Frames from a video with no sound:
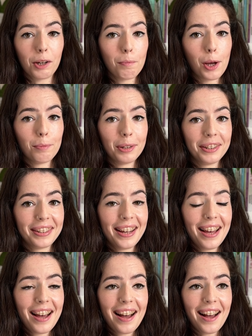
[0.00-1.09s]
a moment.
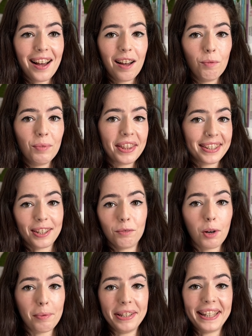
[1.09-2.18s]
This summer
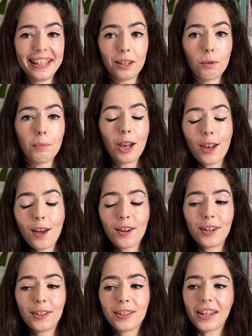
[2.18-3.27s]
I've been seeing them
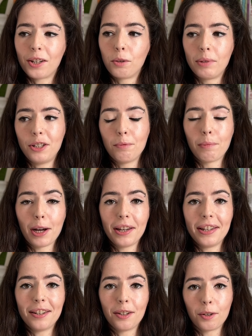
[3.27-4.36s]
loads. I normally do
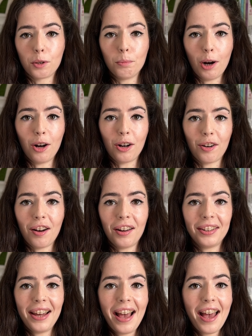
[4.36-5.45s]
my local park
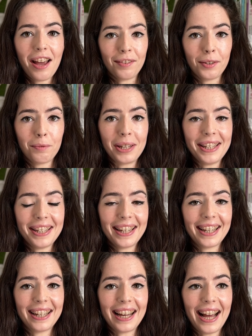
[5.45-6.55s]
run every
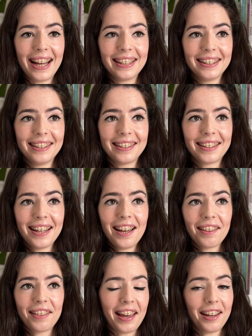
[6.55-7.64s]
week and
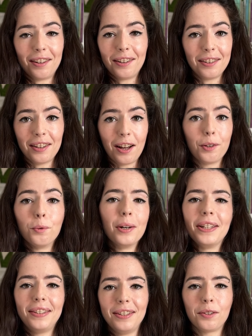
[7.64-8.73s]
I
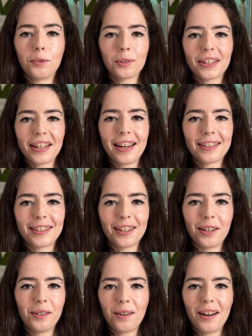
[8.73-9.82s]
always see skorts there,
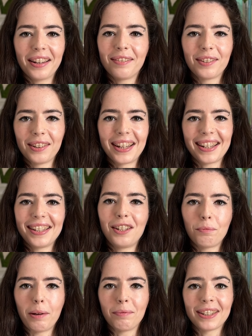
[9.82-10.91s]
so I feel like I need to
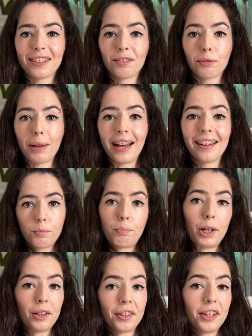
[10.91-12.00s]
make myself a pair.
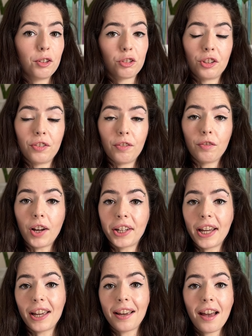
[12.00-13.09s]
But they're not just for
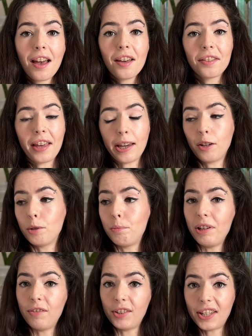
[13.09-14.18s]
running, they could
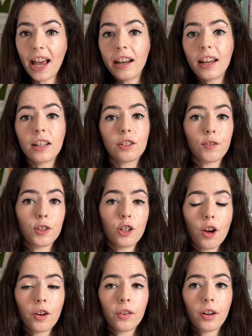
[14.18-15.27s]
be for tennis, for
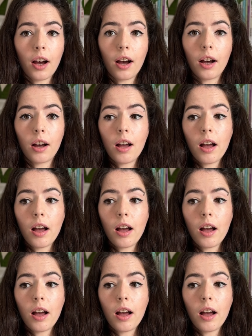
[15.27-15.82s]
yoga,